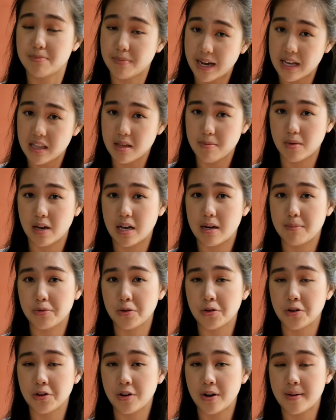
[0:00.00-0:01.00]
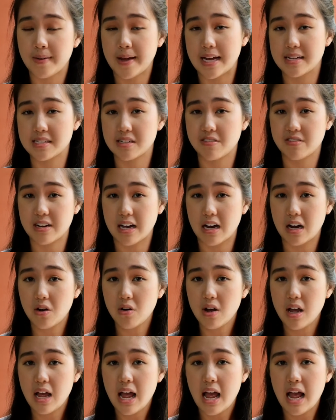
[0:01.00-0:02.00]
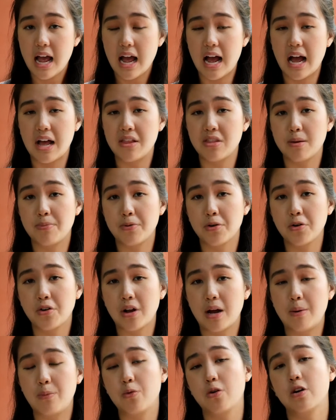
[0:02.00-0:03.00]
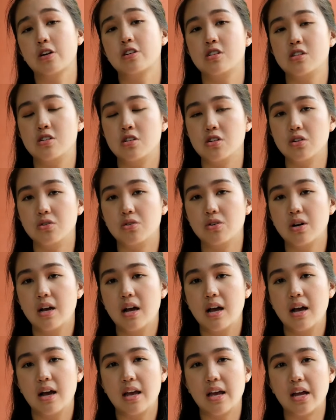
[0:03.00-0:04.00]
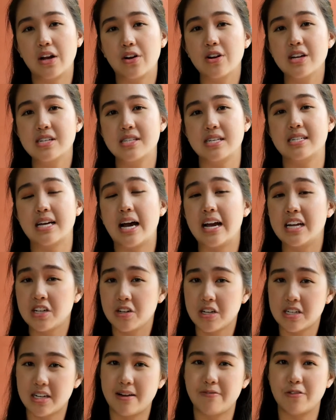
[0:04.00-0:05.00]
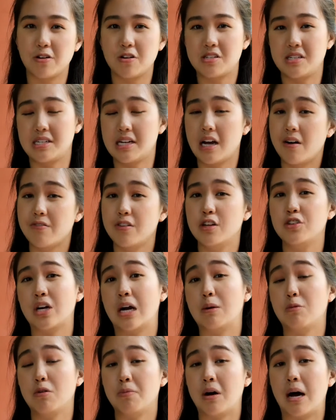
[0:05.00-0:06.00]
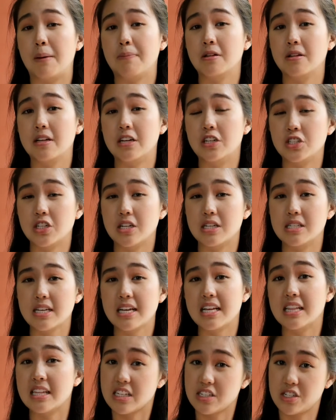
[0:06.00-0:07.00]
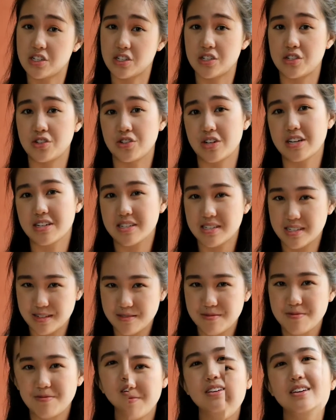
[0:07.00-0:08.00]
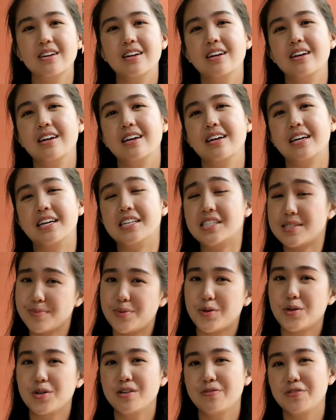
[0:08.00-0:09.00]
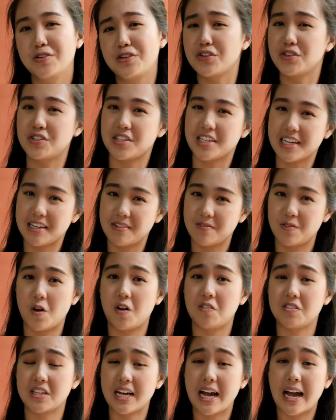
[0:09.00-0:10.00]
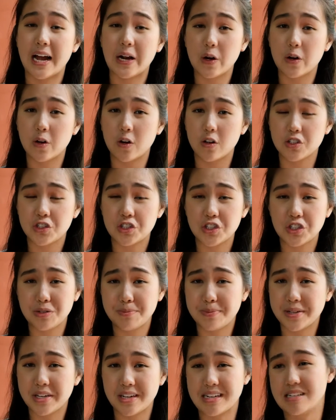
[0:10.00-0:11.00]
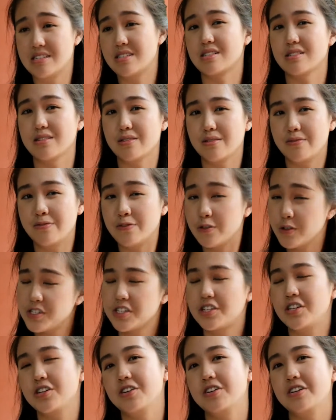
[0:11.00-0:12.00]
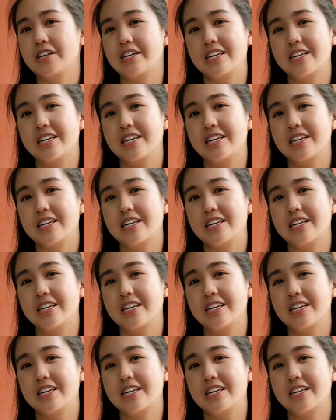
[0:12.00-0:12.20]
by the MIND program as of now, and the program works to increase the dietary diversity of the tribal populations in these districts. It's important for youth to get involved in agriculture because food security